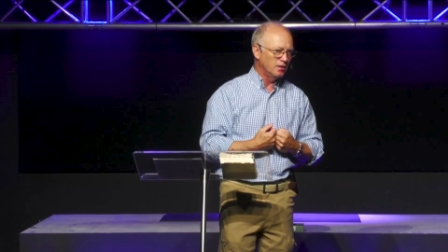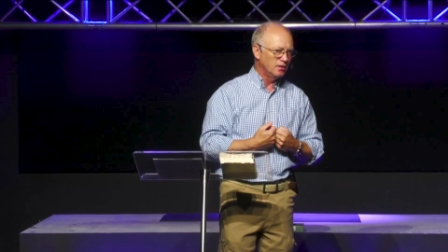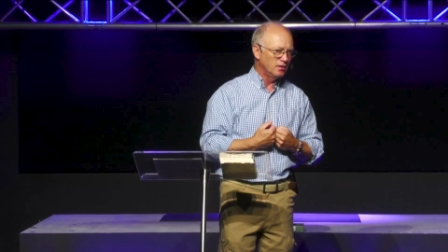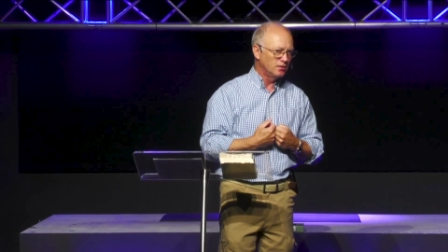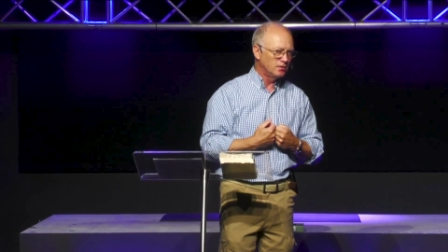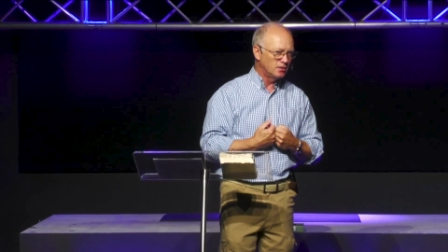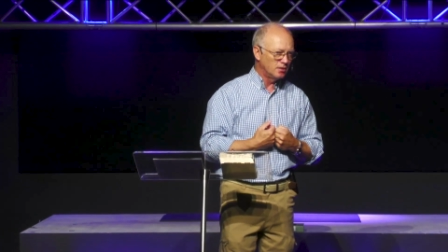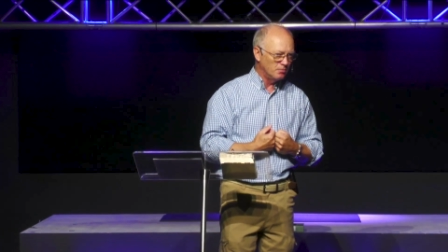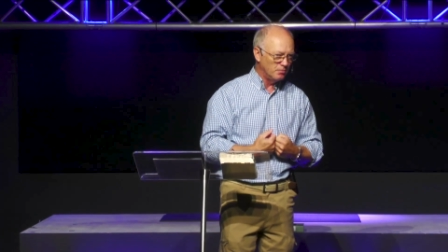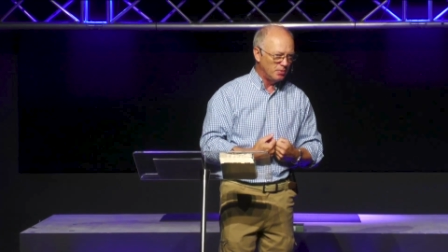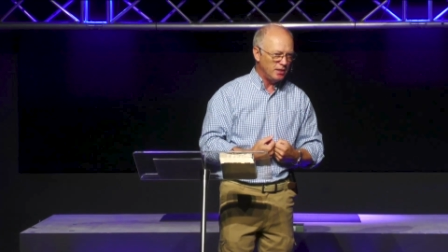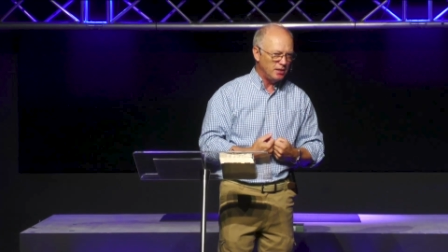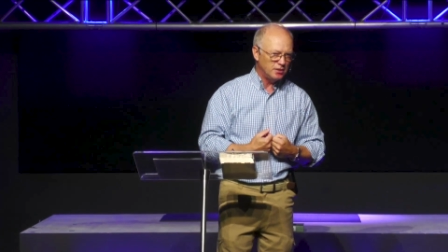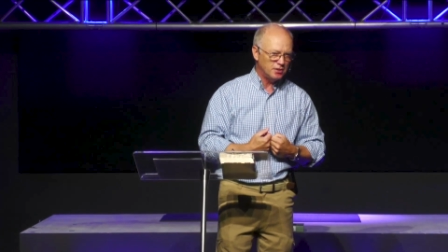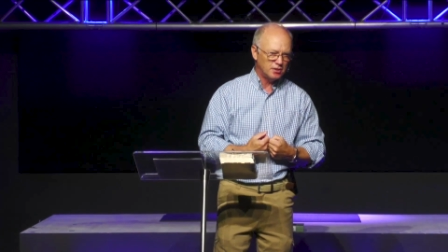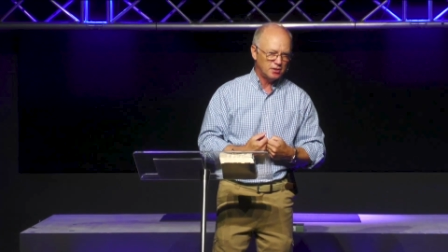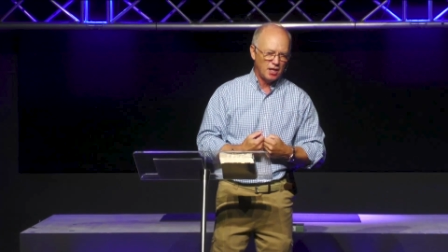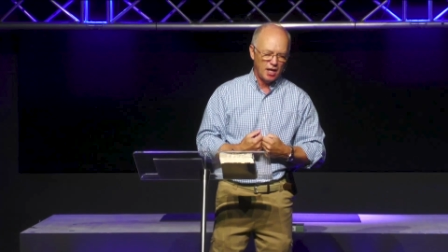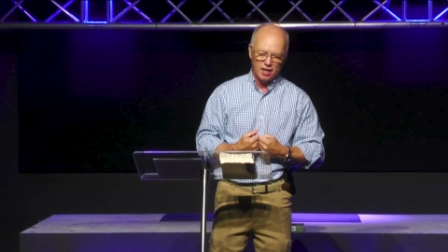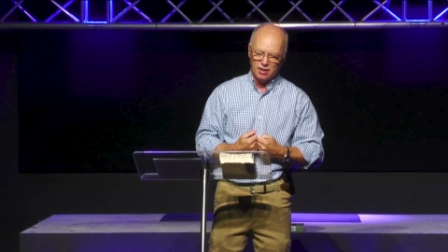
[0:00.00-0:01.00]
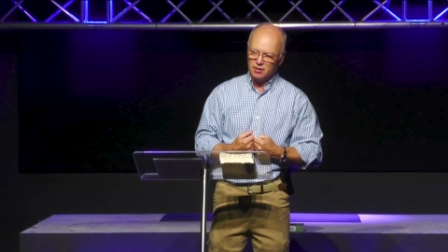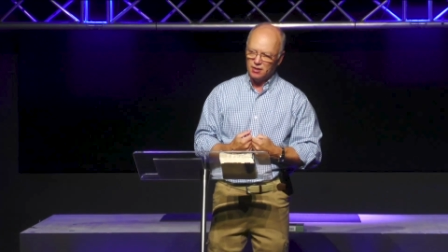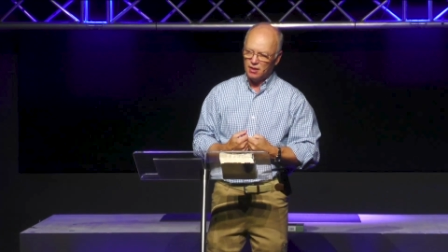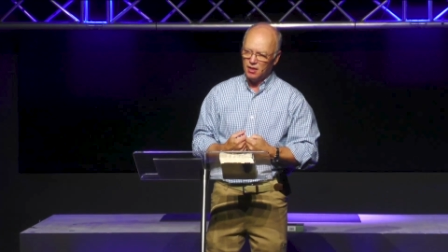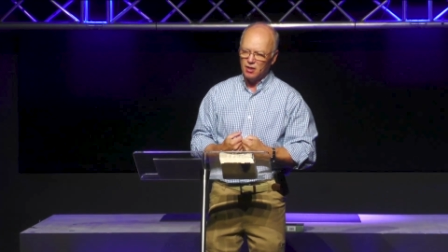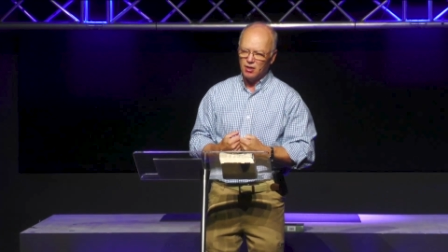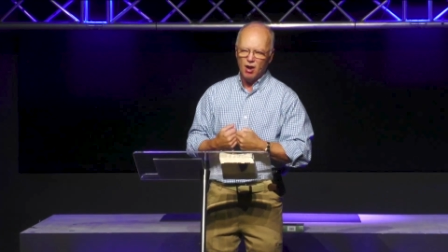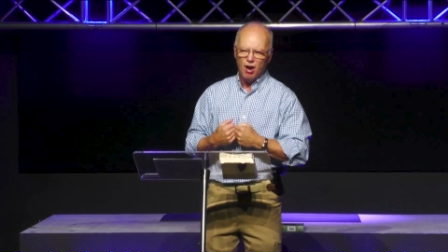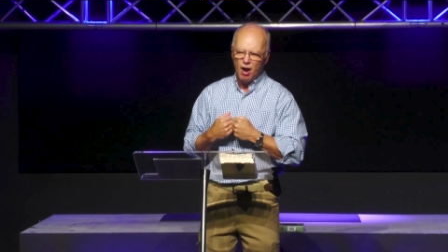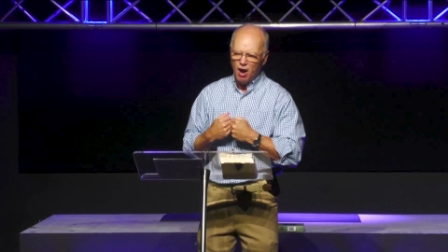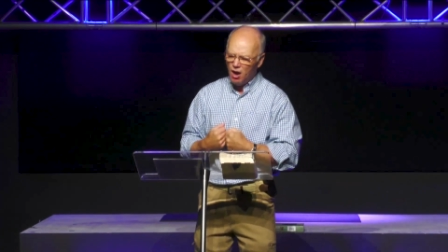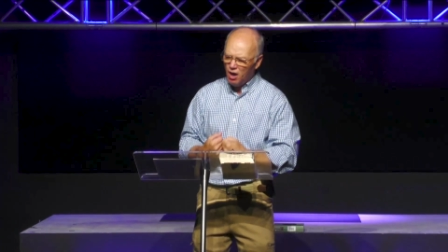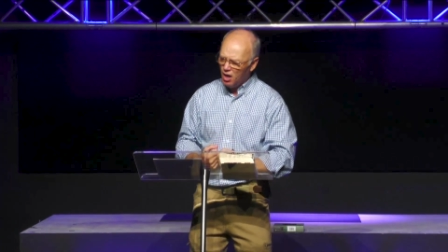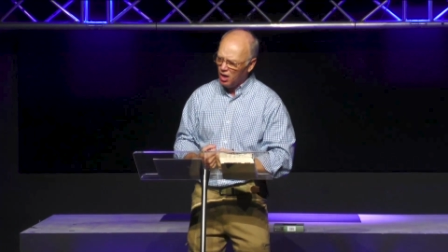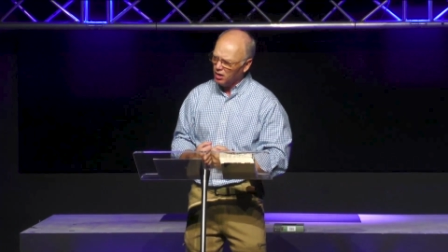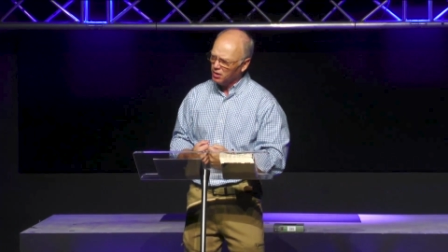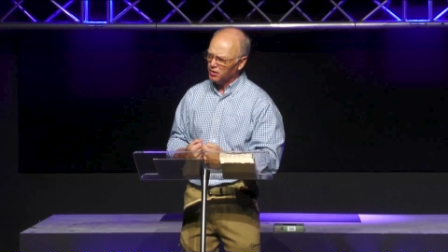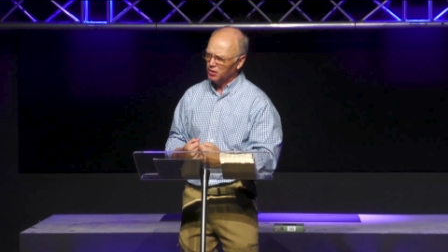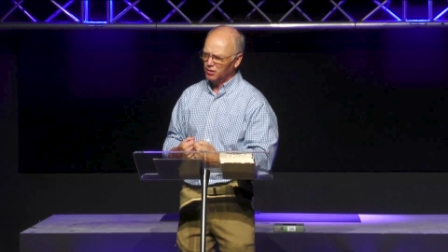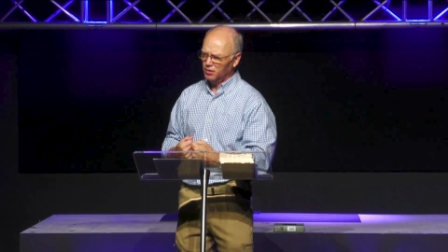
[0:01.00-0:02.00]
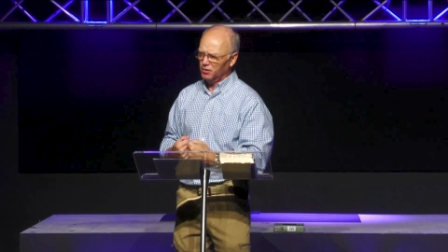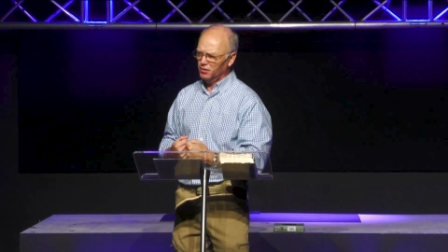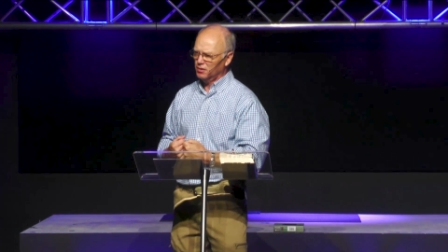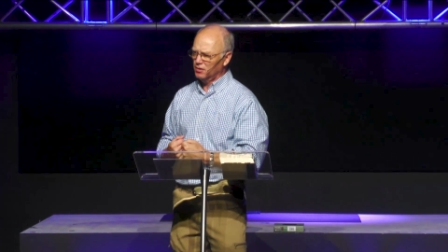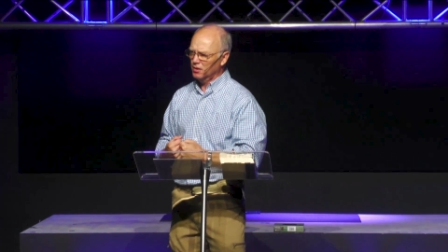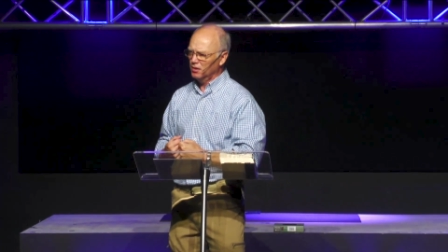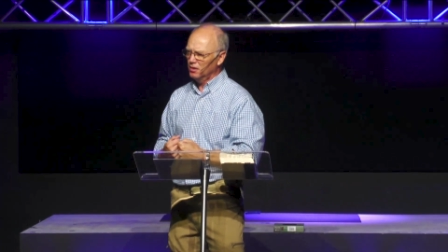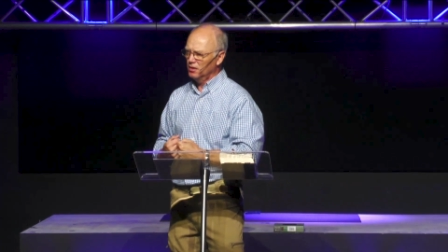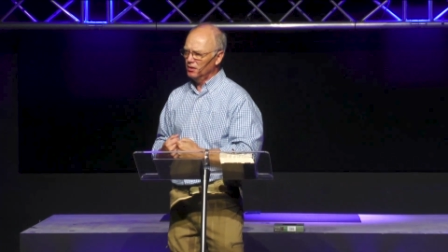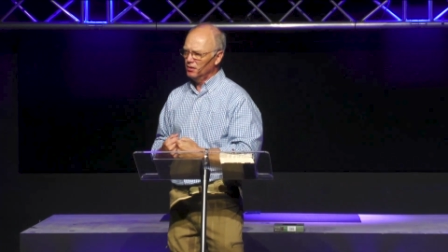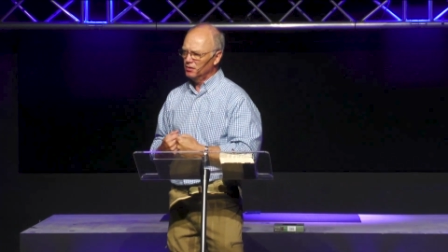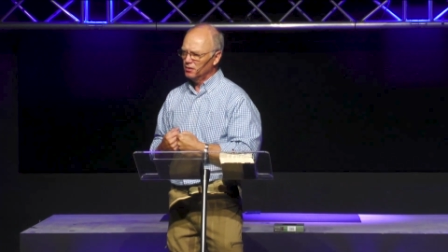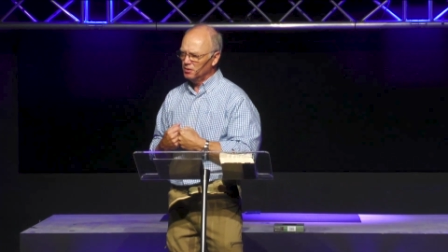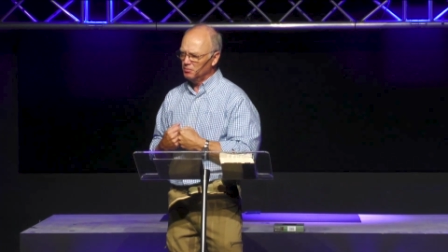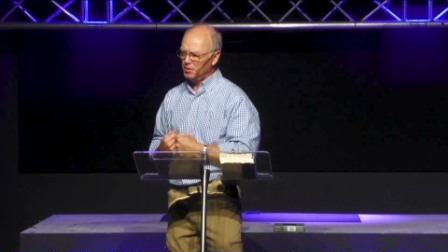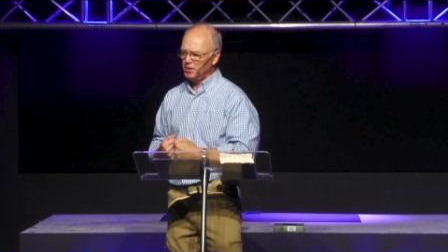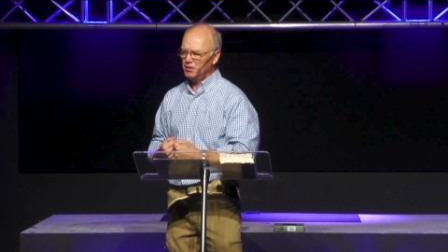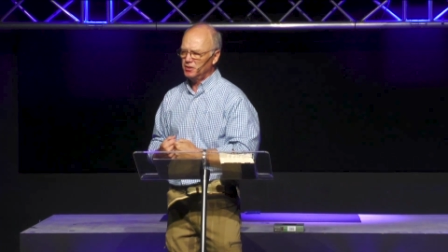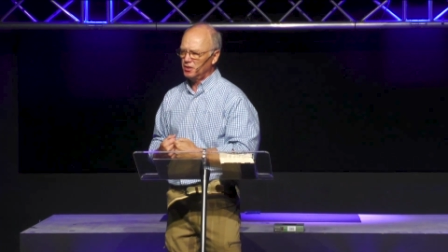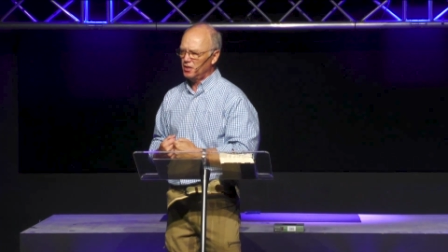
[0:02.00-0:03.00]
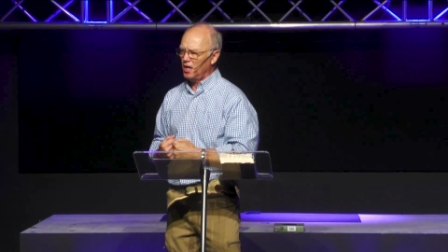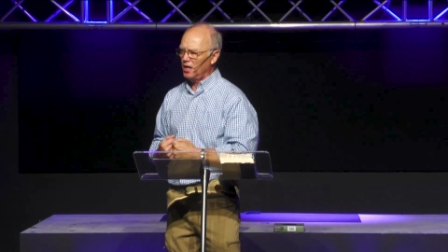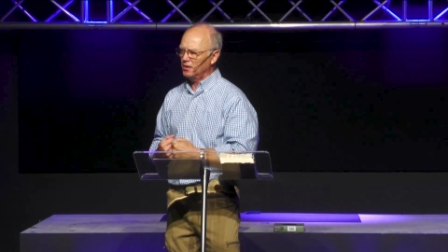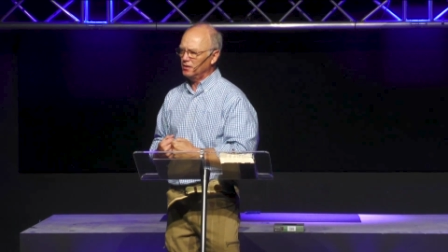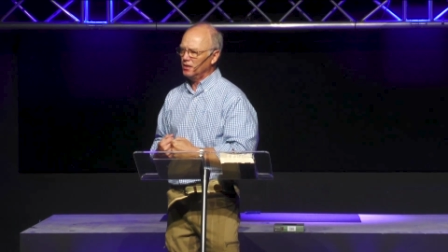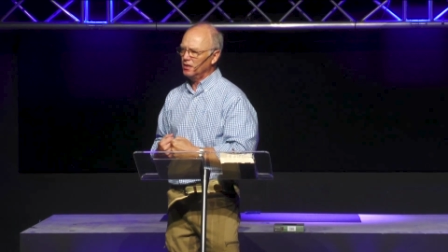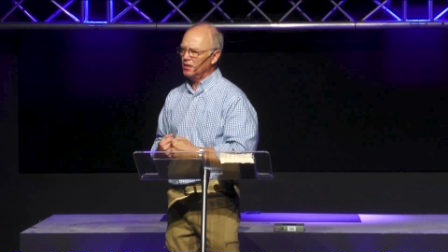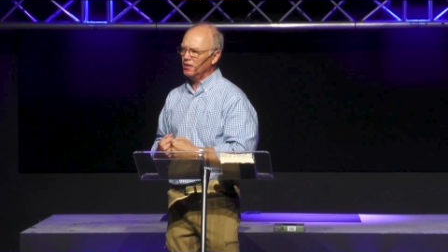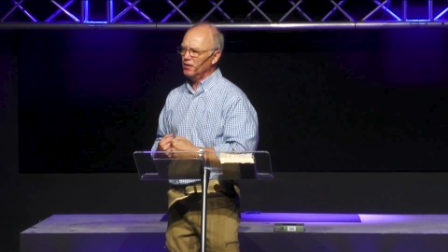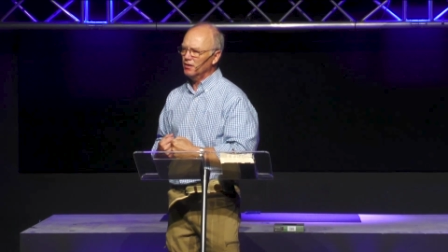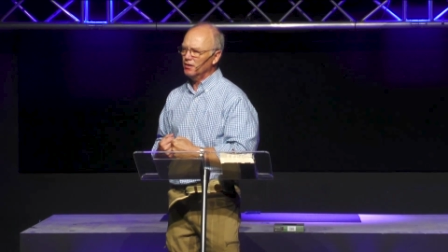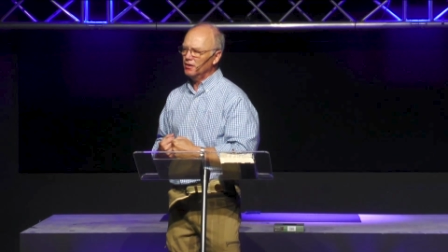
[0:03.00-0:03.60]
to be standing here, honored to be standing here.